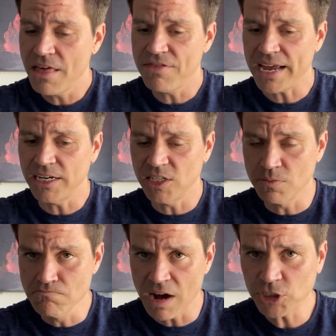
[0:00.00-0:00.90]
that it is
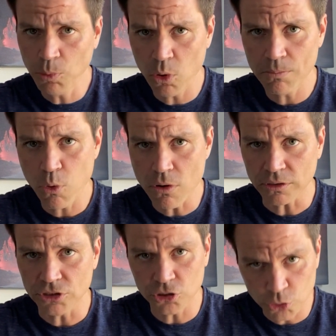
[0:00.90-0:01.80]
much more
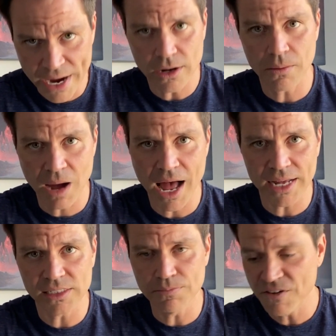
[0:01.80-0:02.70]
important to train our
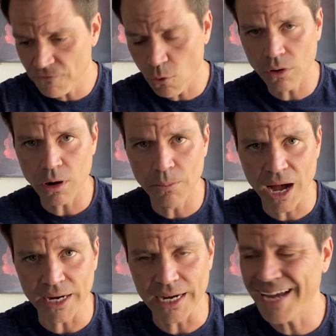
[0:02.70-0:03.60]
minds before our body.